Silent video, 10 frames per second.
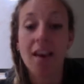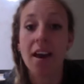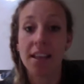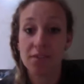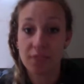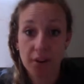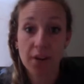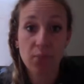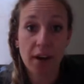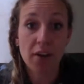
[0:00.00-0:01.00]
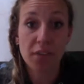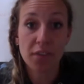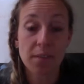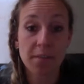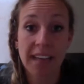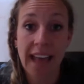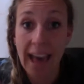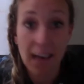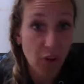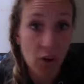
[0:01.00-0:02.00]
It's very rare for somebody to
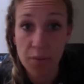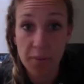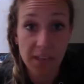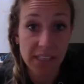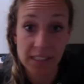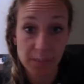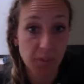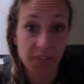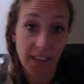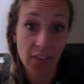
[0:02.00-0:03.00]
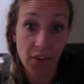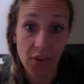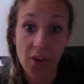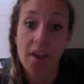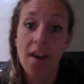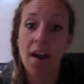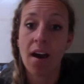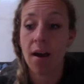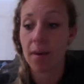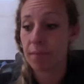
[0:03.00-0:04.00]
have all the pieces put together.
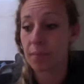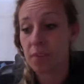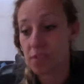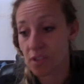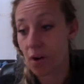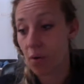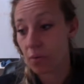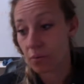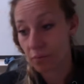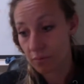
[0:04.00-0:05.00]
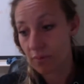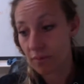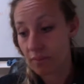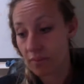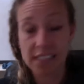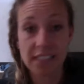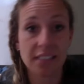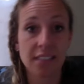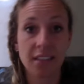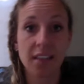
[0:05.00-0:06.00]
So this
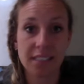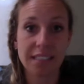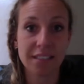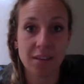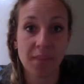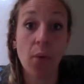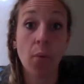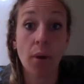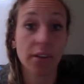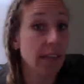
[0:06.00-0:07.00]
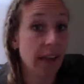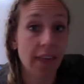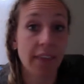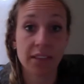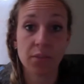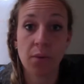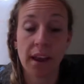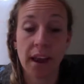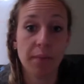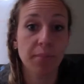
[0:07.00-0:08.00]
is a system that works, and that's why
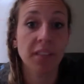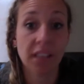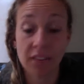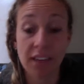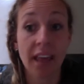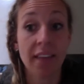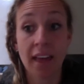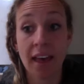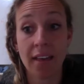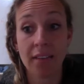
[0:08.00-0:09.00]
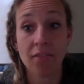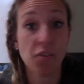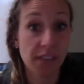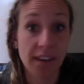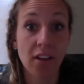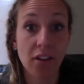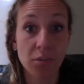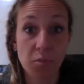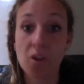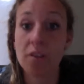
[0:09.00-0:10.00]
I believe in it, and that for $10
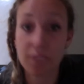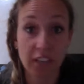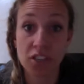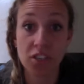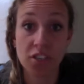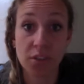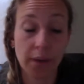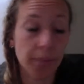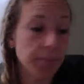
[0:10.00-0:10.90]
more, they should just do it.